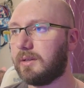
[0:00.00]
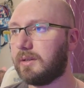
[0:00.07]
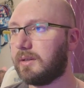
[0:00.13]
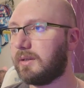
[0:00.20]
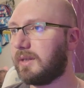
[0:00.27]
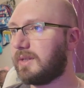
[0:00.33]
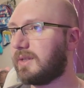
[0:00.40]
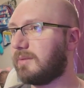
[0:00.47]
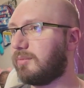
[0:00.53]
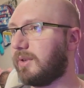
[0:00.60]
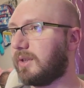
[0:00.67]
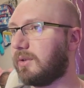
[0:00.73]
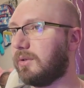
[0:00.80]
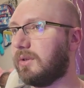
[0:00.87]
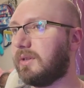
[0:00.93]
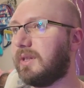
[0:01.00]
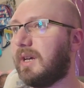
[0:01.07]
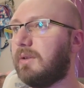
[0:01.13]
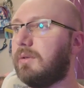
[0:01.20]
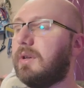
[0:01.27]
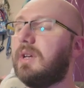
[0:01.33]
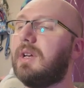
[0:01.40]
This is pretty cool.
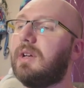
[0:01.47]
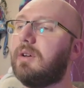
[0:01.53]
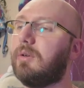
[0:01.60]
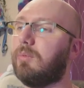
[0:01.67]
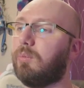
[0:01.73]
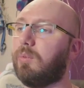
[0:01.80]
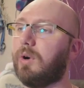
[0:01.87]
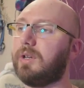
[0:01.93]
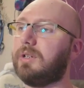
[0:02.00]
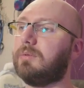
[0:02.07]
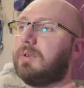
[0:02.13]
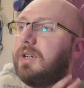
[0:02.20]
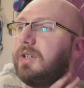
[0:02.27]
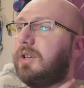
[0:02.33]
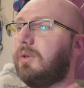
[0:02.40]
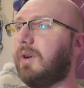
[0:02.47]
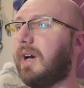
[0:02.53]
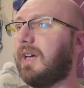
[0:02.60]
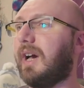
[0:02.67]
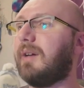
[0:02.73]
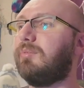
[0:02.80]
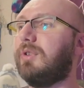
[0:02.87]
Now, what you want to do,
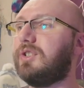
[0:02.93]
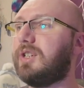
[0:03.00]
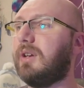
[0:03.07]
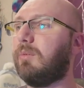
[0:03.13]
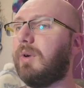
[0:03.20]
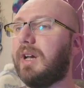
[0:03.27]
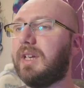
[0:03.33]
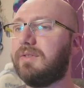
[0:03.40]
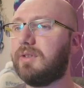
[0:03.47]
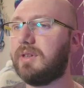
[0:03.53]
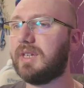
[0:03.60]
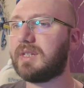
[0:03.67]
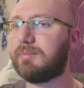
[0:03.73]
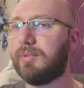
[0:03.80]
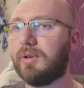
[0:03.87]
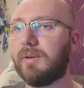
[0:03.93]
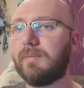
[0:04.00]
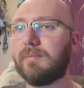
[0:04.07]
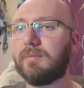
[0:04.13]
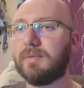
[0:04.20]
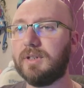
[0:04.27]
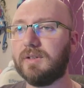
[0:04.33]
I appreciate why you've done this, but
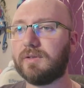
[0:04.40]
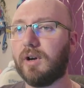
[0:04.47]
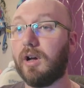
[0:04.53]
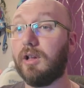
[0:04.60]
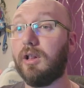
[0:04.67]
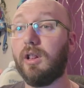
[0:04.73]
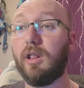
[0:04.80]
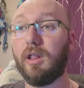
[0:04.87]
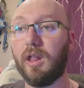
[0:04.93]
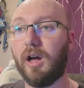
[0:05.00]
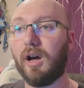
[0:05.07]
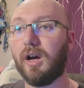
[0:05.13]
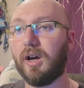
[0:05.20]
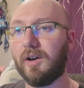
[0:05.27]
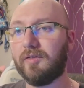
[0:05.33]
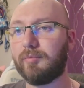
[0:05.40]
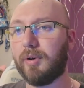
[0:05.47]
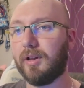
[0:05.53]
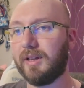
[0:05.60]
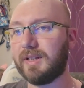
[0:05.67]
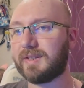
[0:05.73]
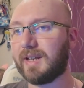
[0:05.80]
you've got a lot of
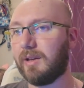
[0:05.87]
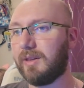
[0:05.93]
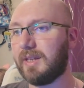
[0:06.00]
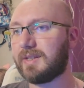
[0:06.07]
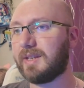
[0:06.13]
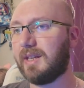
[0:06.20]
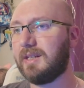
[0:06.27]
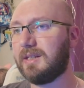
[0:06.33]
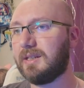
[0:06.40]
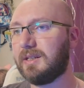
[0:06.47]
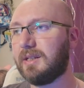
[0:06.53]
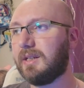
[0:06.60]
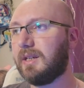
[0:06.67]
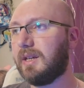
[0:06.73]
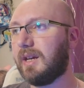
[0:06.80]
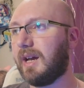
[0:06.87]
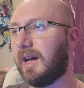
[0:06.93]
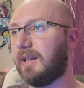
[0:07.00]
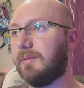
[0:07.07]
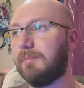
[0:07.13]
polys down this end and